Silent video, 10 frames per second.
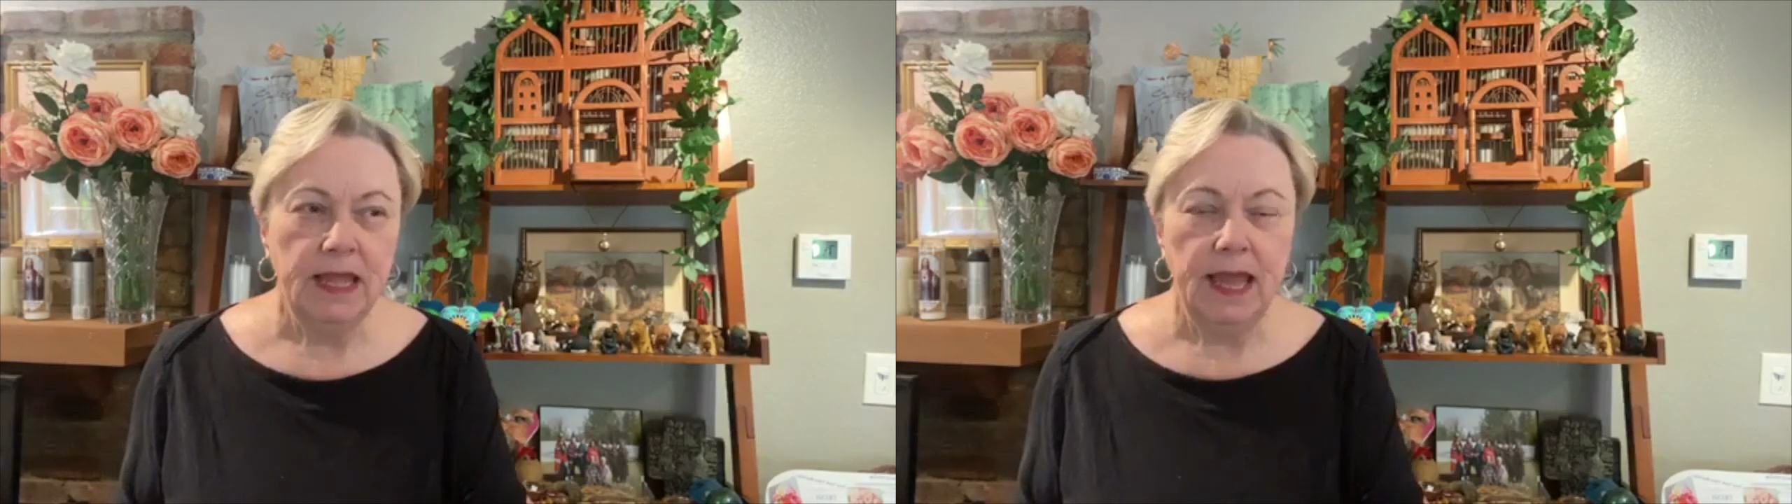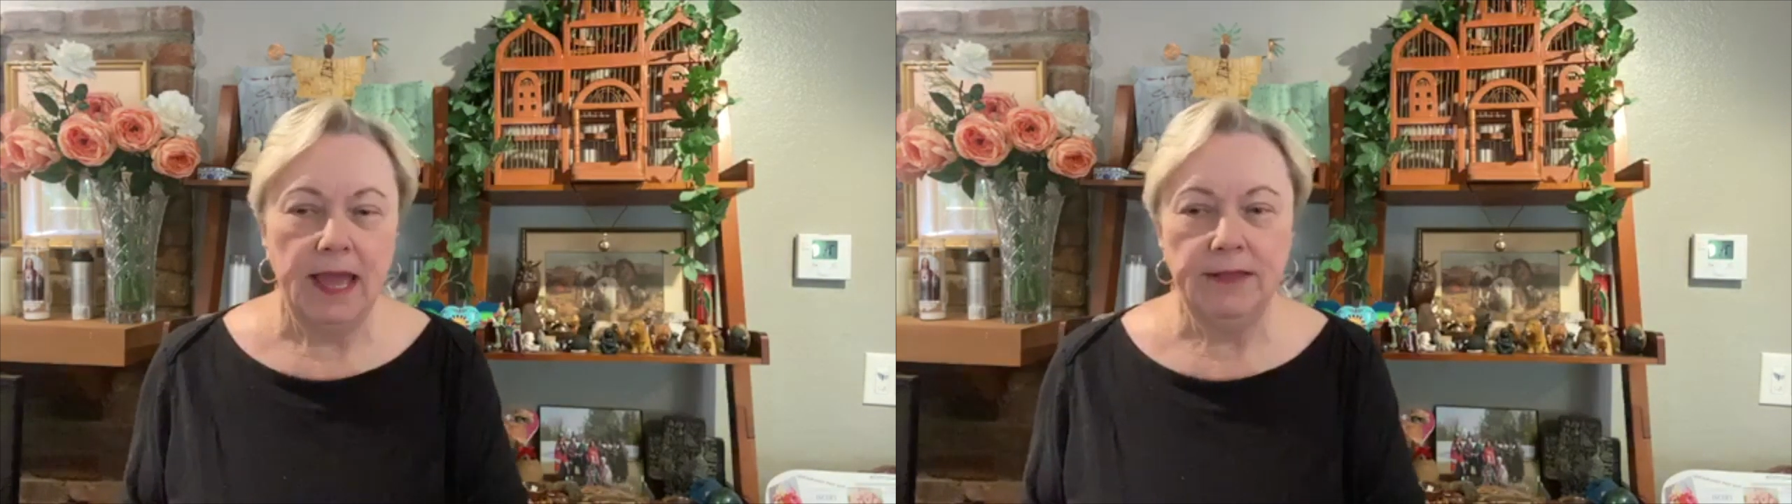
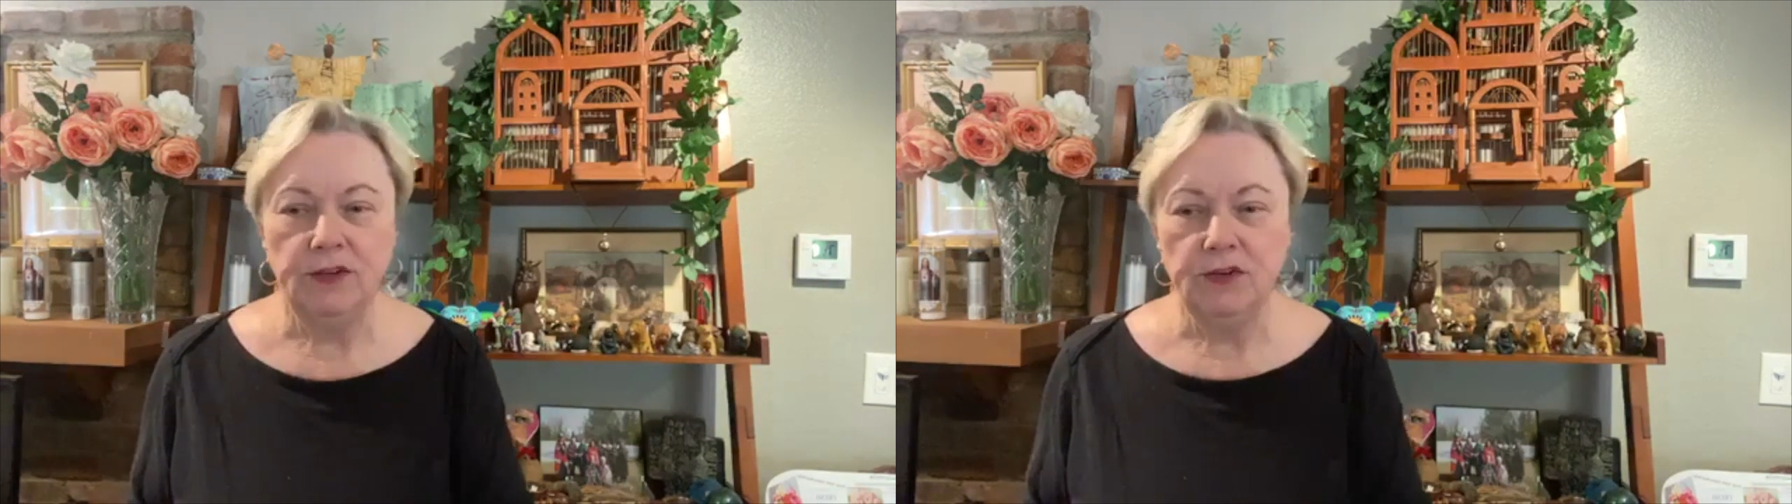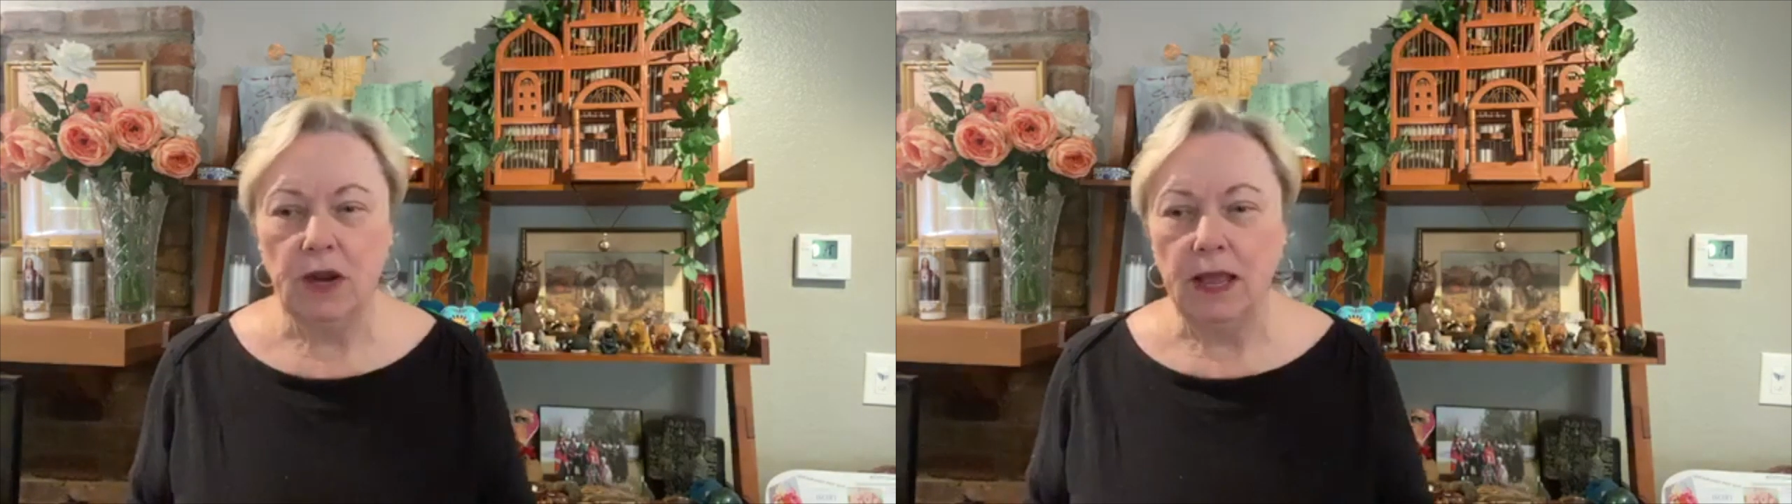And the
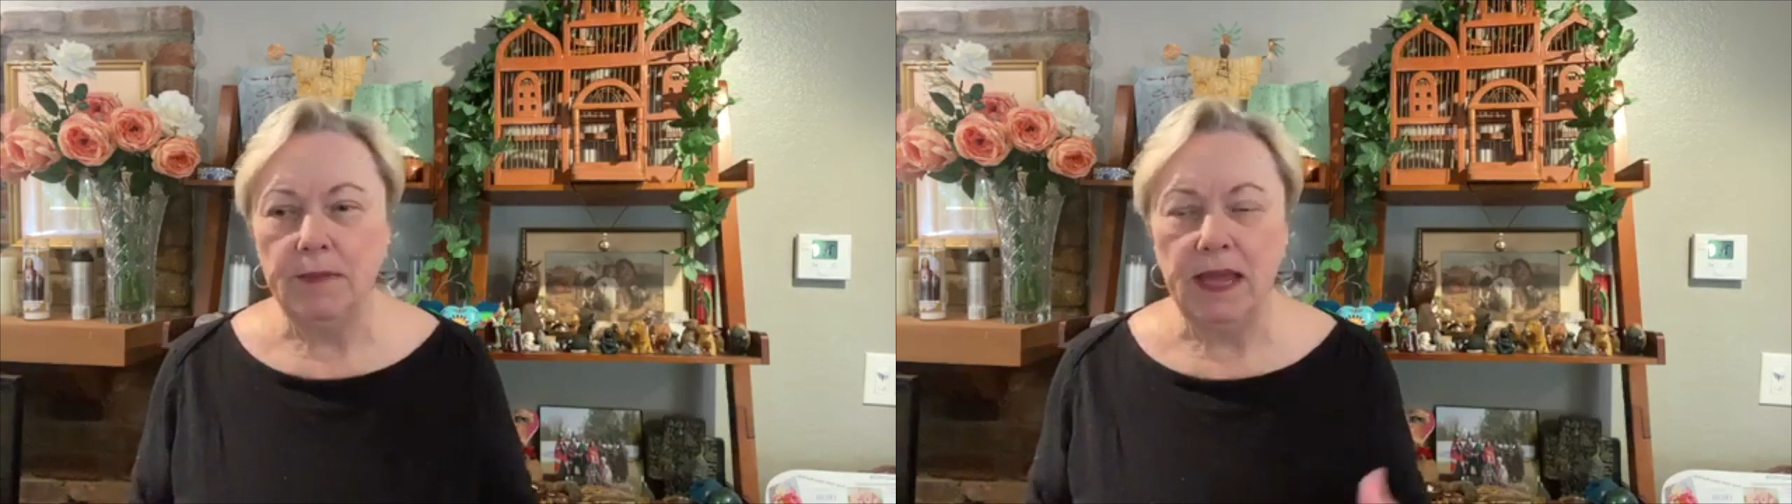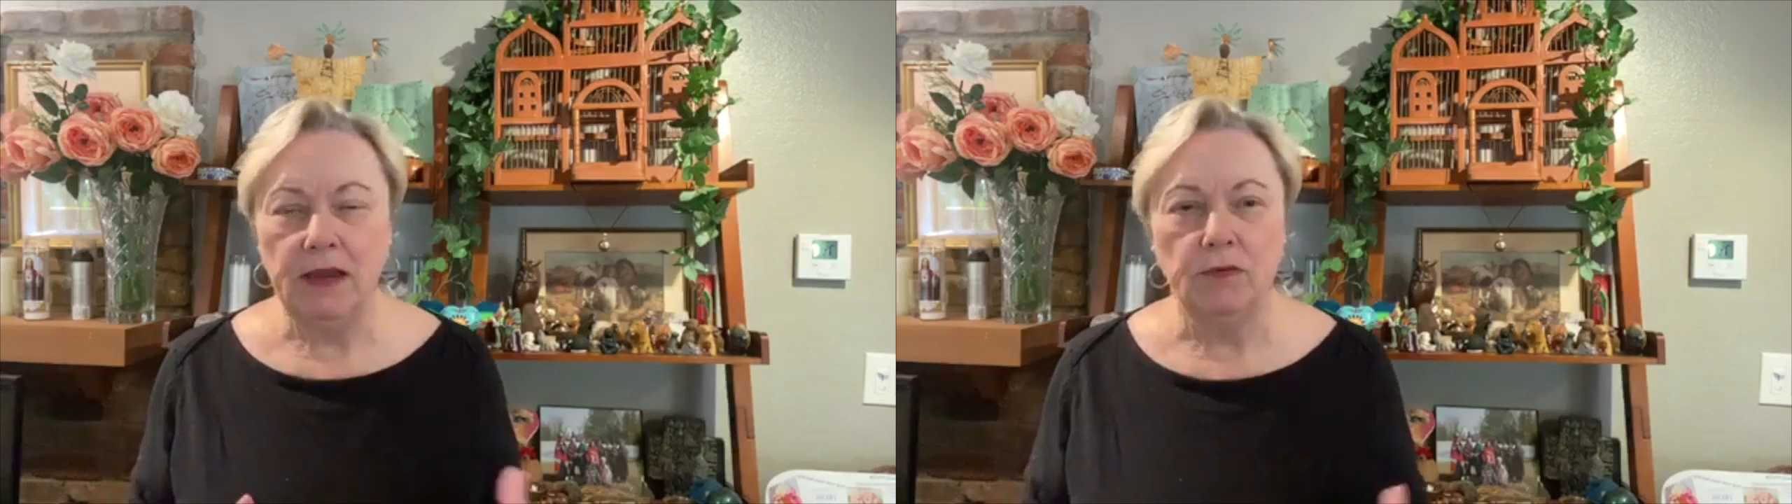tribe
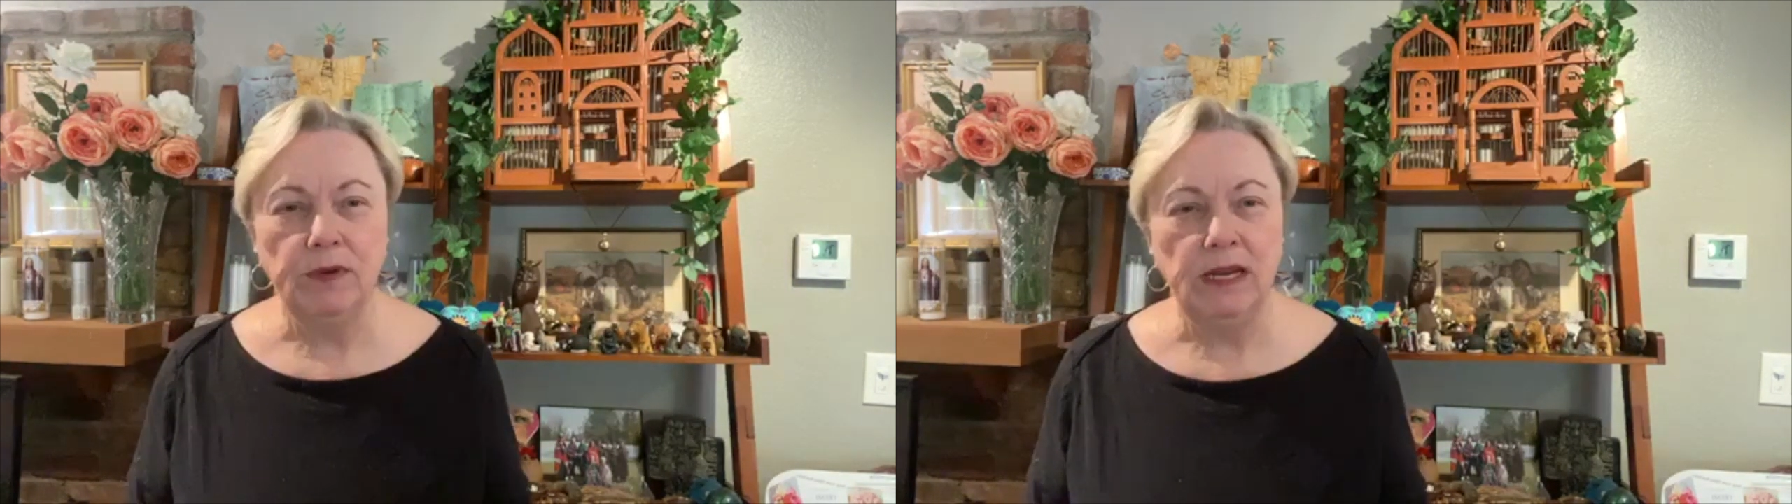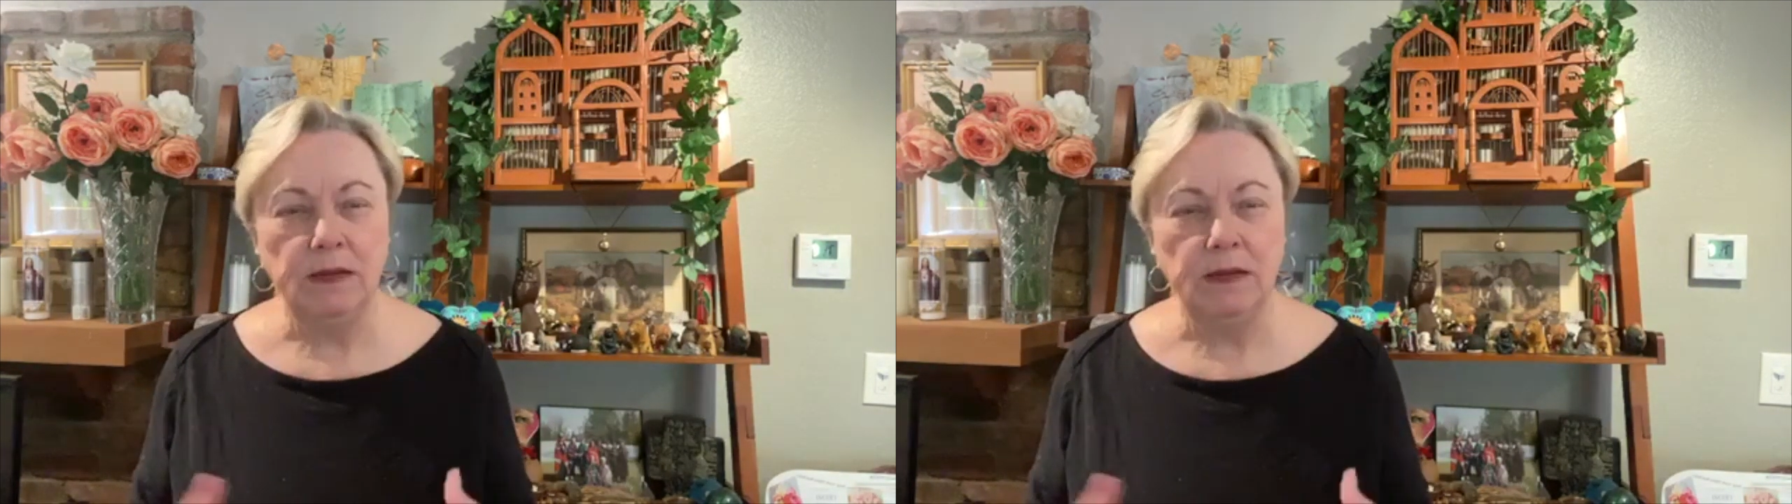had to really